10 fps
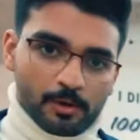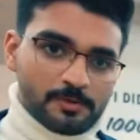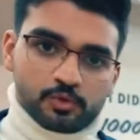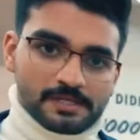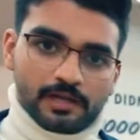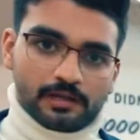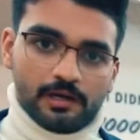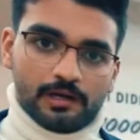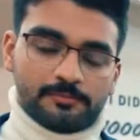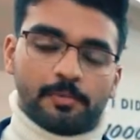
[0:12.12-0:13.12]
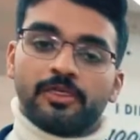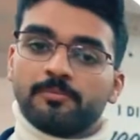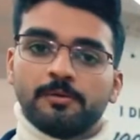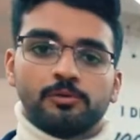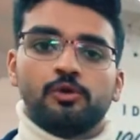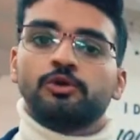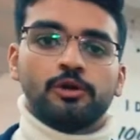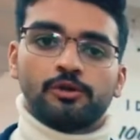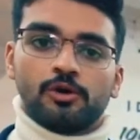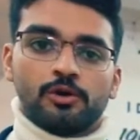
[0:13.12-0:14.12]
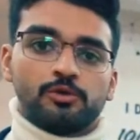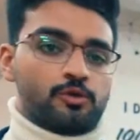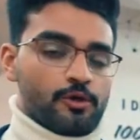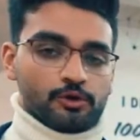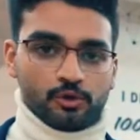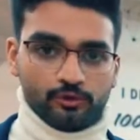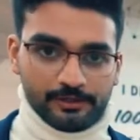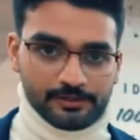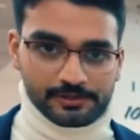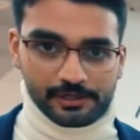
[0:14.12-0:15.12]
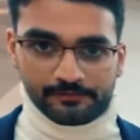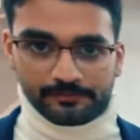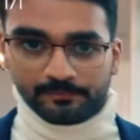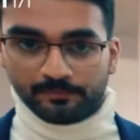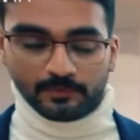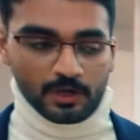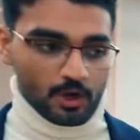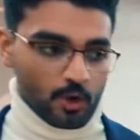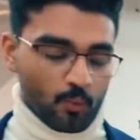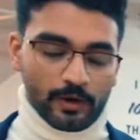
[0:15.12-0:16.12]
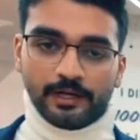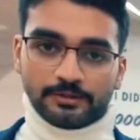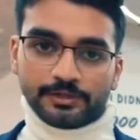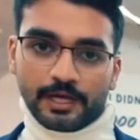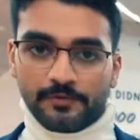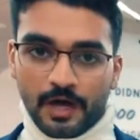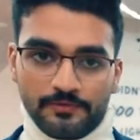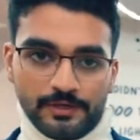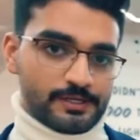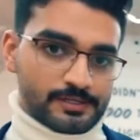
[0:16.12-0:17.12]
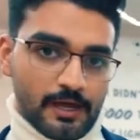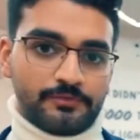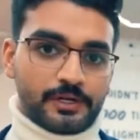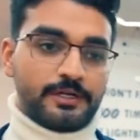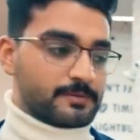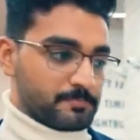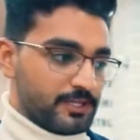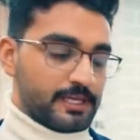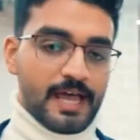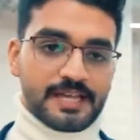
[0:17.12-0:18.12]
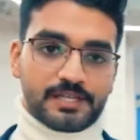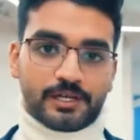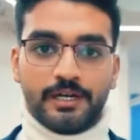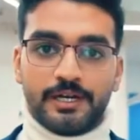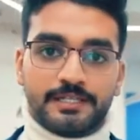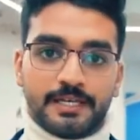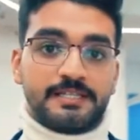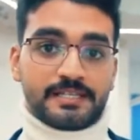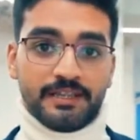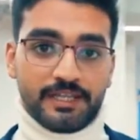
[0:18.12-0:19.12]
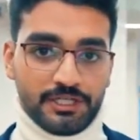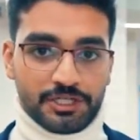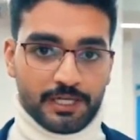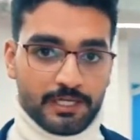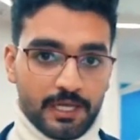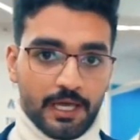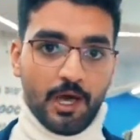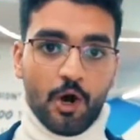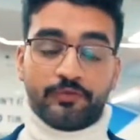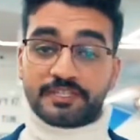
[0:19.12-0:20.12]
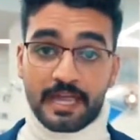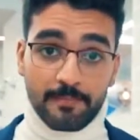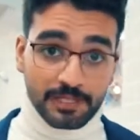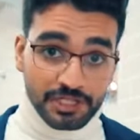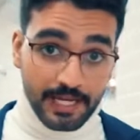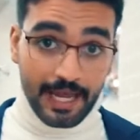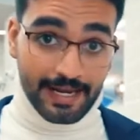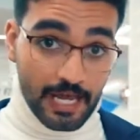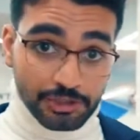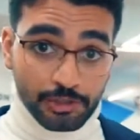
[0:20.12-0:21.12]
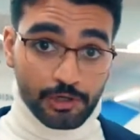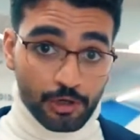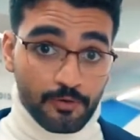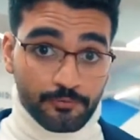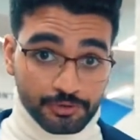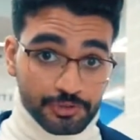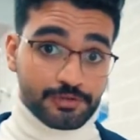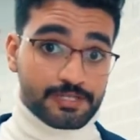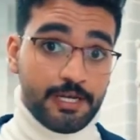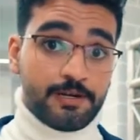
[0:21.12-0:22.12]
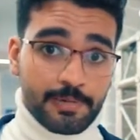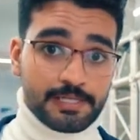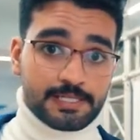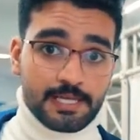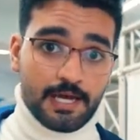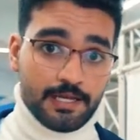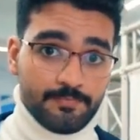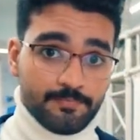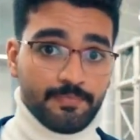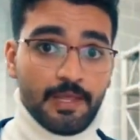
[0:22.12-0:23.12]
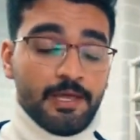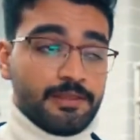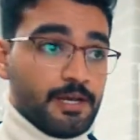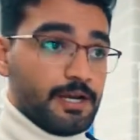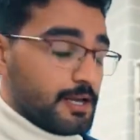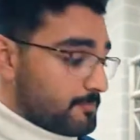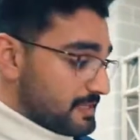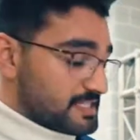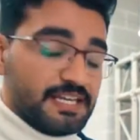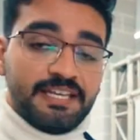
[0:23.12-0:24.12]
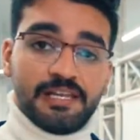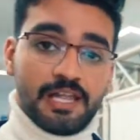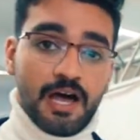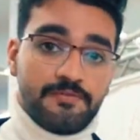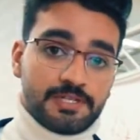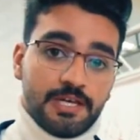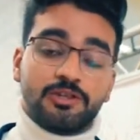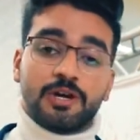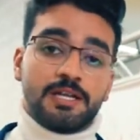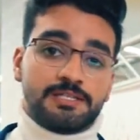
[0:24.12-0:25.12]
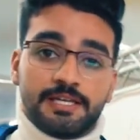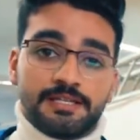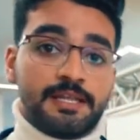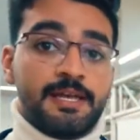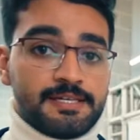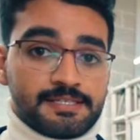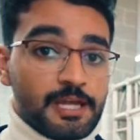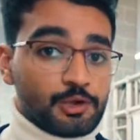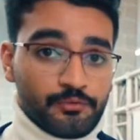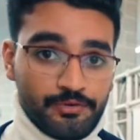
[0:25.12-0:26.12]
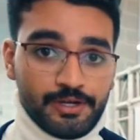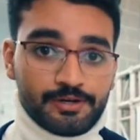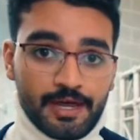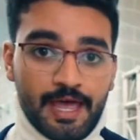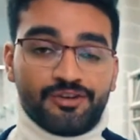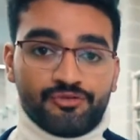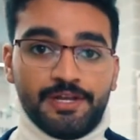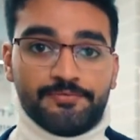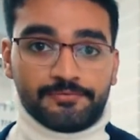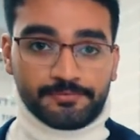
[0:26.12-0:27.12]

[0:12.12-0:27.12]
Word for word: promise was declared by the people who don't own to those who don't deserve. 105 years after Britain has declared its intention of establishing a national home for Jews here in Palestine, turning Palestinian lives into constant state of fear and grief.